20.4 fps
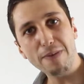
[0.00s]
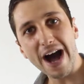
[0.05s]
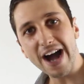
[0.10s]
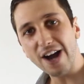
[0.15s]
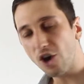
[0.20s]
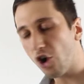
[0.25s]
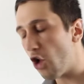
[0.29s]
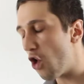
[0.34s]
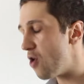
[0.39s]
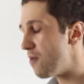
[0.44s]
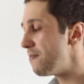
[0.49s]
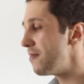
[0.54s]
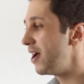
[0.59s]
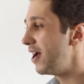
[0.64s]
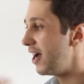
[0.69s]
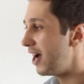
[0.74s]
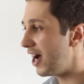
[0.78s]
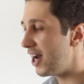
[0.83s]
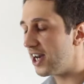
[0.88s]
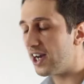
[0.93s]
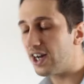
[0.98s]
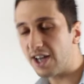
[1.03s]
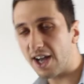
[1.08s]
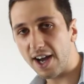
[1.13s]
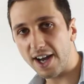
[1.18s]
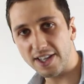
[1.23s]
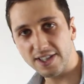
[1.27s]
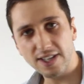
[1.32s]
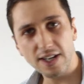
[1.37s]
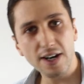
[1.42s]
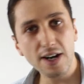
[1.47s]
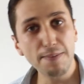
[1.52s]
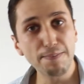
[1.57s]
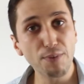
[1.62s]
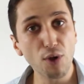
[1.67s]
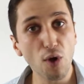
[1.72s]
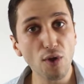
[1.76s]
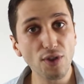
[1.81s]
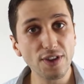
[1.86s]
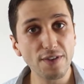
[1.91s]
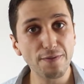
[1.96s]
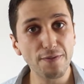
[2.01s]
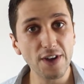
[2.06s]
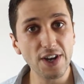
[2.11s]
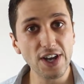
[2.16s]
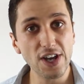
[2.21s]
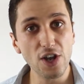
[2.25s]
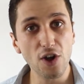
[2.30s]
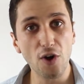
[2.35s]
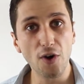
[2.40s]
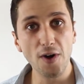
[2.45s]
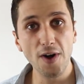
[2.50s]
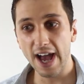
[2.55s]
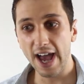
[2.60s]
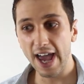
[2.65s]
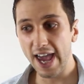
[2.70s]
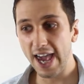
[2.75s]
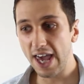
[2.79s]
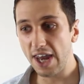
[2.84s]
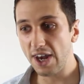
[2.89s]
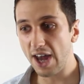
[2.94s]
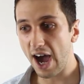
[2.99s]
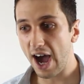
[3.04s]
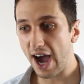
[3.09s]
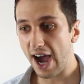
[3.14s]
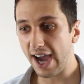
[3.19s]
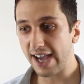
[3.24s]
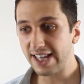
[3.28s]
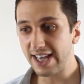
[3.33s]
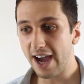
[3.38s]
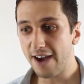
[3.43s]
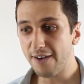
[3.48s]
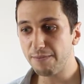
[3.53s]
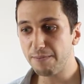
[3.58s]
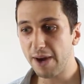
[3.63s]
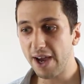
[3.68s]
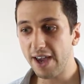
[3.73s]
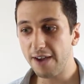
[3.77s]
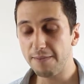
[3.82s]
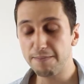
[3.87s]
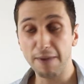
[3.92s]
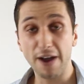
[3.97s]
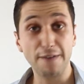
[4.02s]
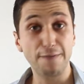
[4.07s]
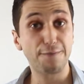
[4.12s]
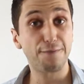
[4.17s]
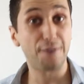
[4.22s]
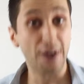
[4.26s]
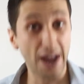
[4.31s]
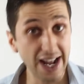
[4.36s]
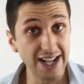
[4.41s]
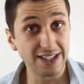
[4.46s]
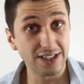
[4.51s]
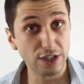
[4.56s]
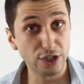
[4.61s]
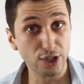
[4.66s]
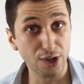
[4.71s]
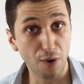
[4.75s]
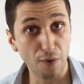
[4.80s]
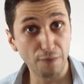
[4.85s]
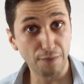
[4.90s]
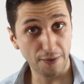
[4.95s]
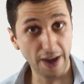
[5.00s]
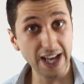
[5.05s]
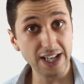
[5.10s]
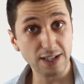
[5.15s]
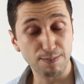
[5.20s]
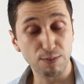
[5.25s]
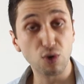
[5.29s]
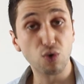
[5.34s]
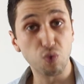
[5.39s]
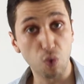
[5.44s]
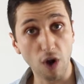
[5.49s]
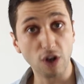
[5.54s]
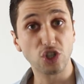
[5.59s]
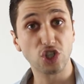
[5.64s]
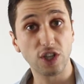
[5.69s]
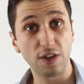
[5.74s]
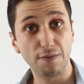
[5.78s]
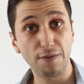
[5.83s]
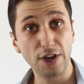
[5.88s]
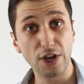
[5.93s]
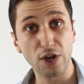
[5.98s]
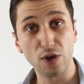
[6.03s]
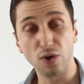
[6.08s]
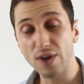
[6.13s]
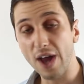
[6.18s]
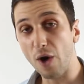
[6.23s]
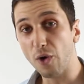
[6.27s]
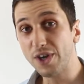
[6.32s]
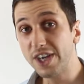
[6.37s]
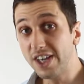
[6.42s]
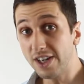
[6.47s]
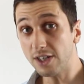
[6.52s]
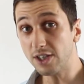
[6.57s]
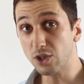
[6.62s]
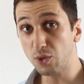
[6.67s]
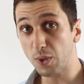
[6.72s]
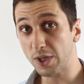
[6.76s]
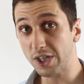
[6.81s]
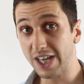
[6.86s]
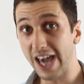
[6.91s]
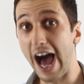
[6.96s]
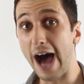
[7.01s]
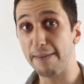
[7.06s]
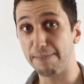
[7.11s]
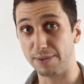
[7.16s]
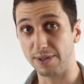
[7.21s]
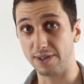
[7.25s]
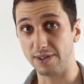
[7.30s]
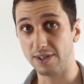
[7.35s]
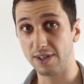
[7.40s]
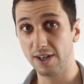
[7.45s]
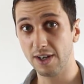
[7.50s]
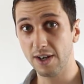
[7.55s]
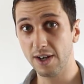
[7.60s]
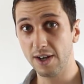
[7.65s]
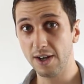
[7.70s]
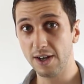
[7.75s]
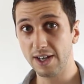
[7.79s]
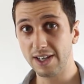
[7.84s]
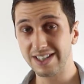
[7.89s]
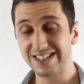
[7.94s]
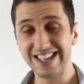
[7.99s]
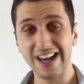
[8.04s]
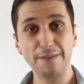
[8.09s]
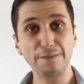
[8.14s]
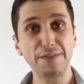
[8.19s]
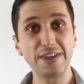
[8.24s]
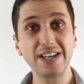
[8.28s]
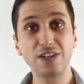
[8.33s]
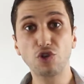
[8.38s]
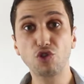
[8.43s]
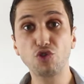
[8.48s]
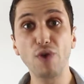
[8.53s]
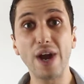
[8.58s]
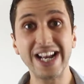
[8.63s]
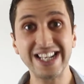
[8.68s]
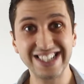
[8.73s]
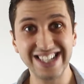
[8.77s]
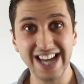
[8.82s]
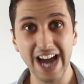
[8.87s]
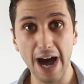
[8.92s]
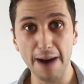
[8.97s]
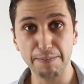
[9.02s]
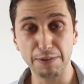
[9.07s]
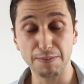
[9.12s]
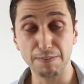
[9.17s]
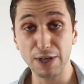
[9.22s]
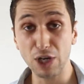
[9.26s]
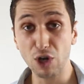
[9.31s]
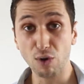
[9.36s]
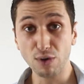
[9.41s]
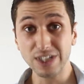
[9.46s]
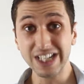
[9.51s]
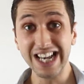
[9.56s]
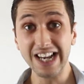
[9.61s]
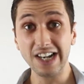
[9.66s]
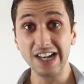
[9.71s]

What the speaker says: back home, I'd upload the video, and I'd have my friends on Facebook watch the video. Now here's what happened. Something crazy happened. Because